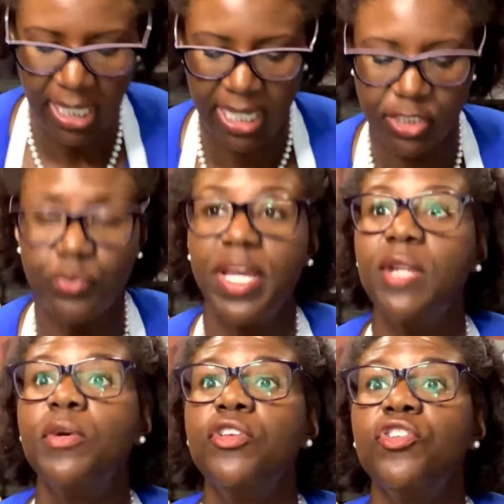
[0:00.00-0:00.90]
It's red
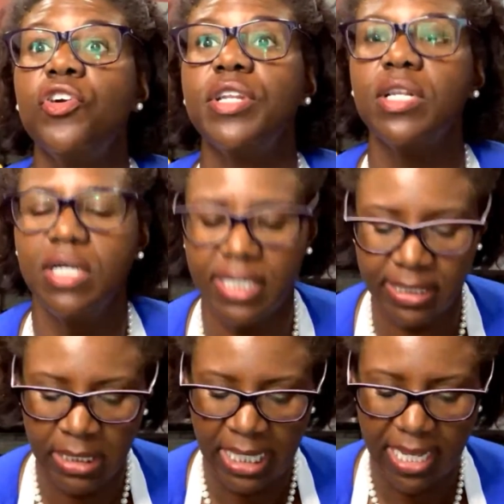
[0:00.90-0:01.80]
when you turn it
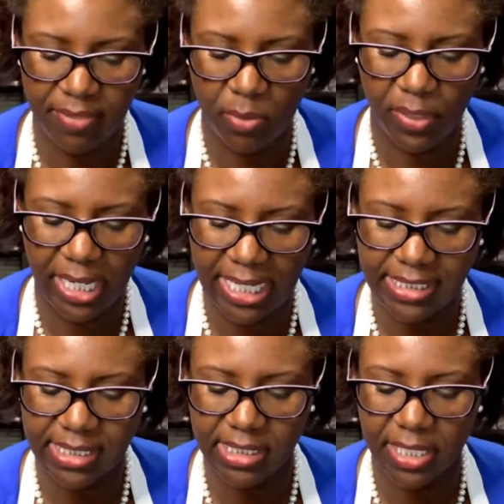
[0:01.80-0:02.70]
on, and then when it gets
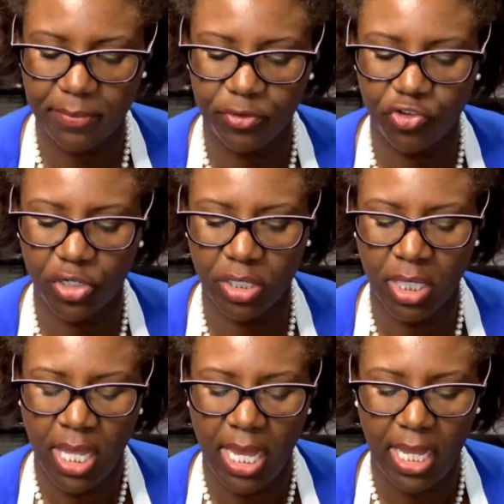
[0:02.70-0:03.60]
to temperature,
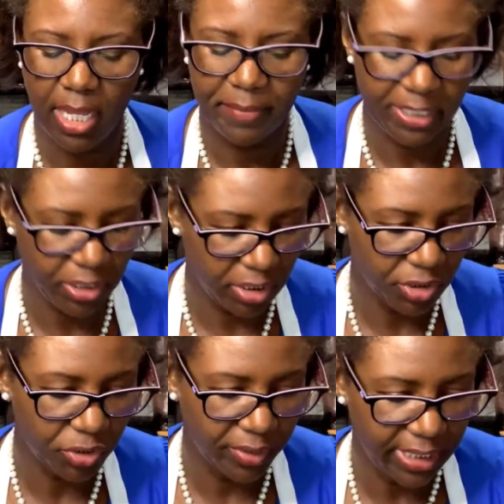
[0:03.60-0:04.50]
it turns
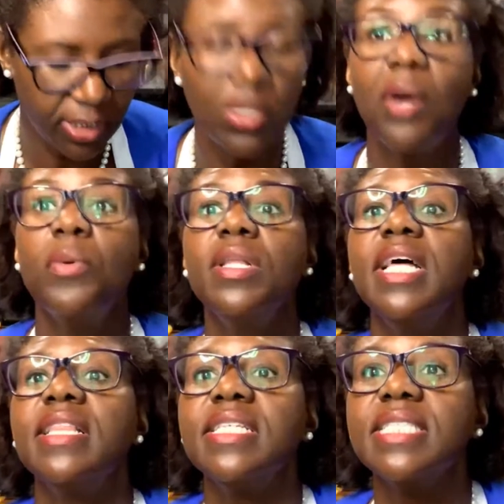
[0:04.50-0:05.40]
green. So I will
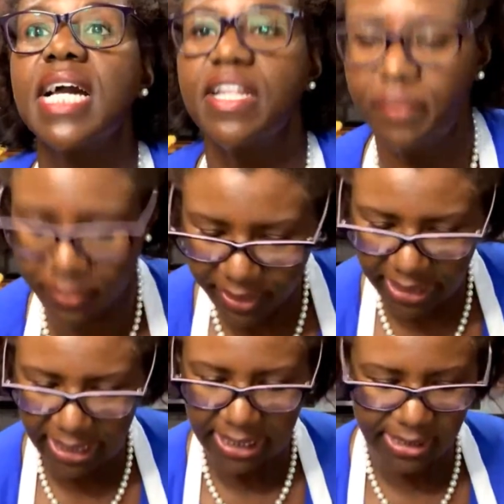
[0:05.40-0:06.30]
let this kind of
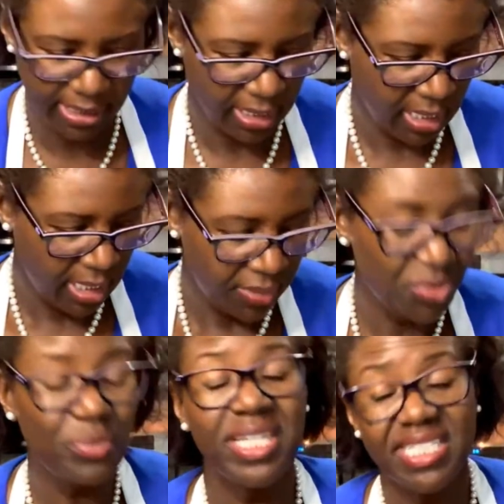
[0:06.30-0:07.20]
preheat. The
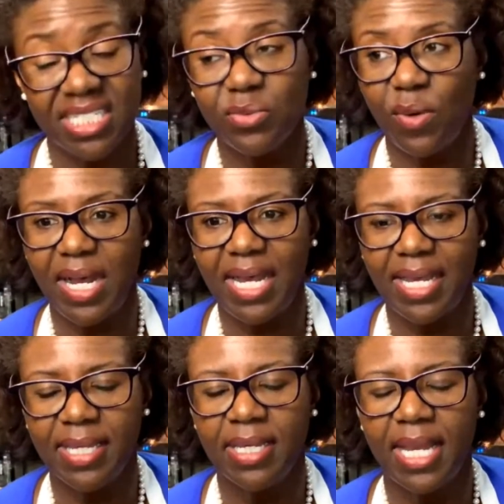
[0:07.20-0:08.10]
reason
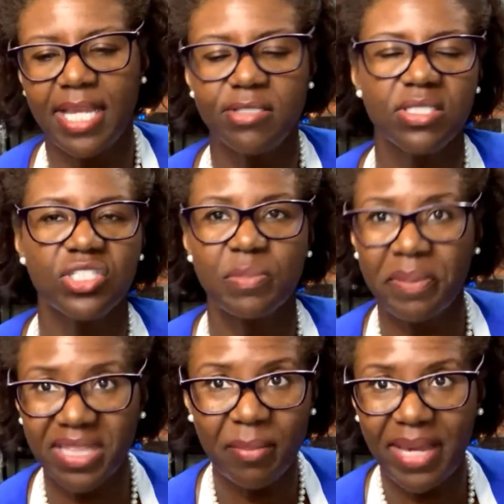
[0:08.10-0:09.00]
why, I used to just
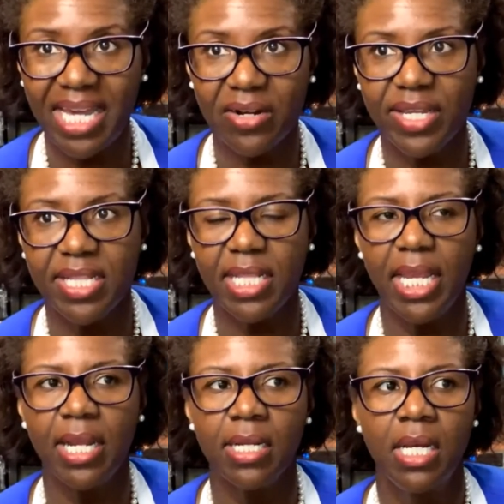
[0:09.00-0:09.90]
put the batter in
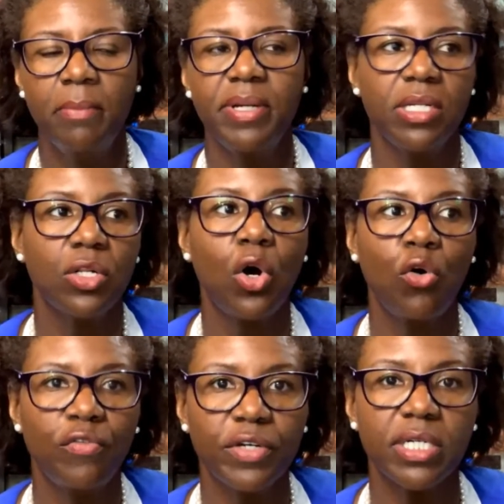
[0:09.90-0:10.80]
there, but it'll
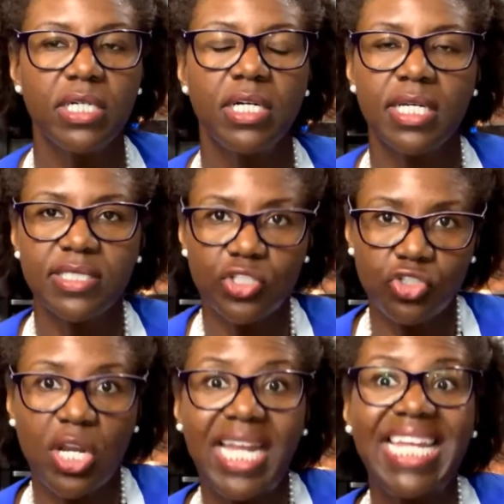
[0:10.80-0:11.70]
overcook because it's
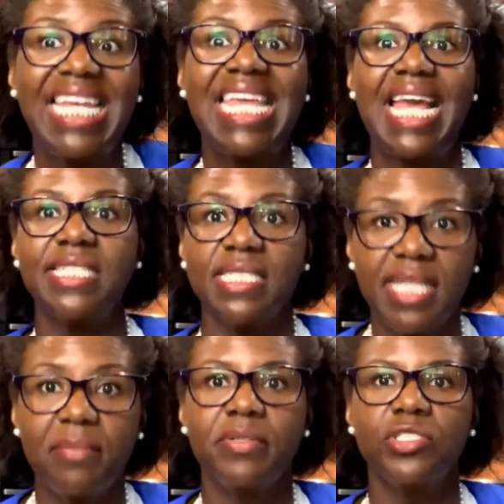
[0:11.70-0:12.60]
trying to get to
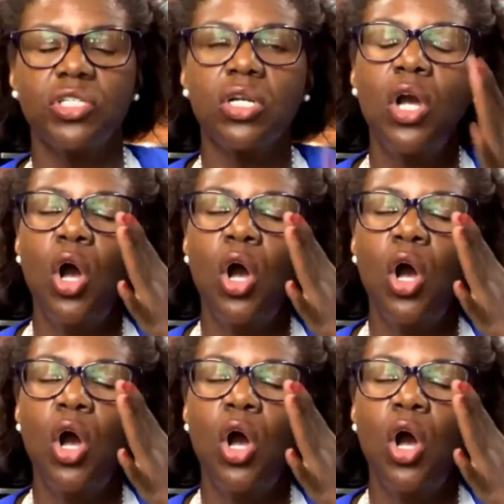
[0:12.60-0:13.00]
temperature